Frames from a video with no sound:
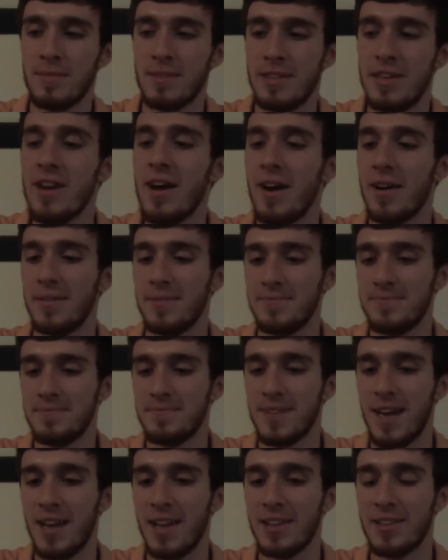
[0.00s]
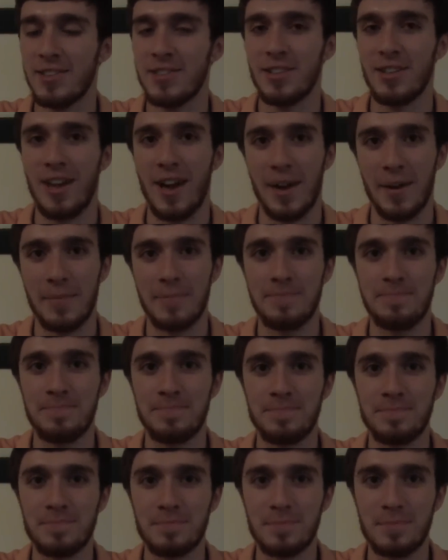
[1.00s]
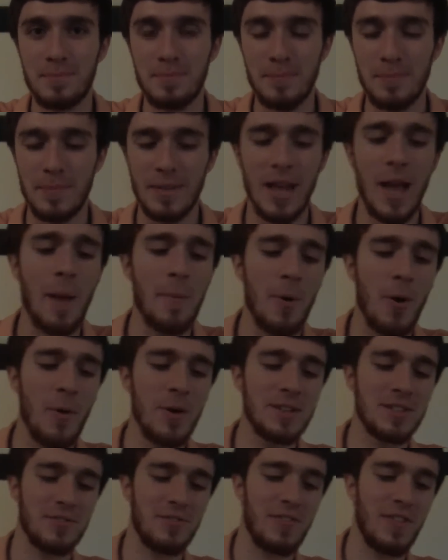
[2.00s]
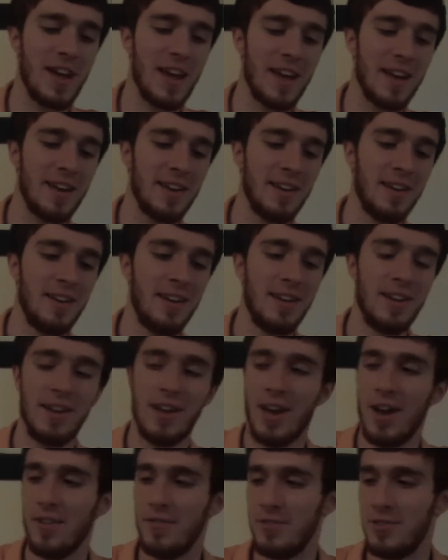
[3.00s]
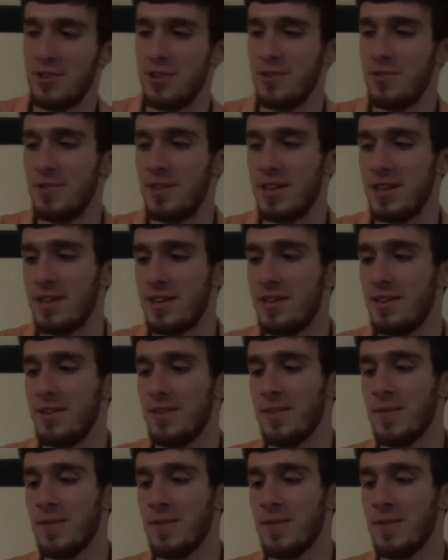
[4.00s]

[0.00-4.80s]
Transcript: Yeah. I like this a lot. I'm always a fan of the unique